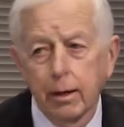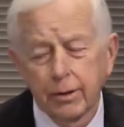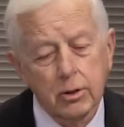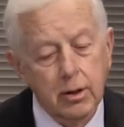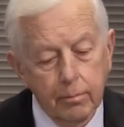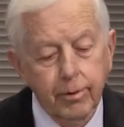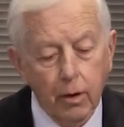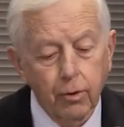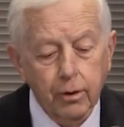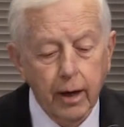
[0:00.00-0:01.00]
this could be
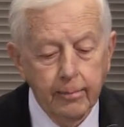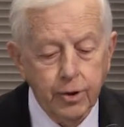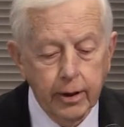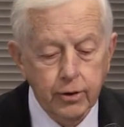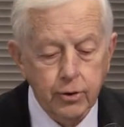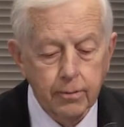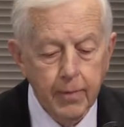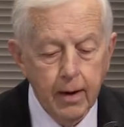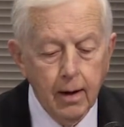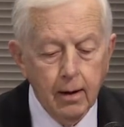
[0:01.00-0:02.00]
a real game changer
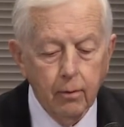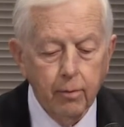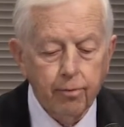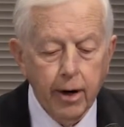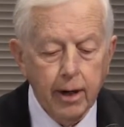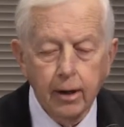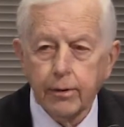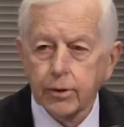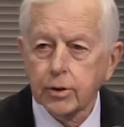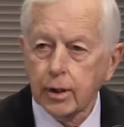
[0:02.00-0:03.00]
that would bring
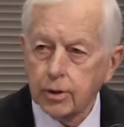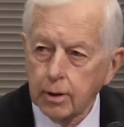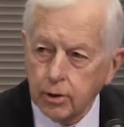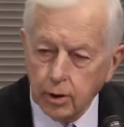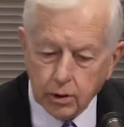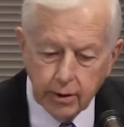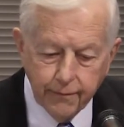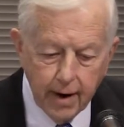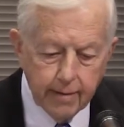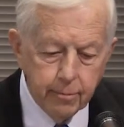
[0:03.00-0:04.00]
another $60 to
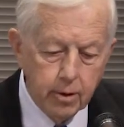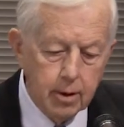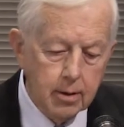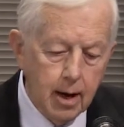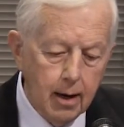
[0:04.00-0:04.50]
$65 million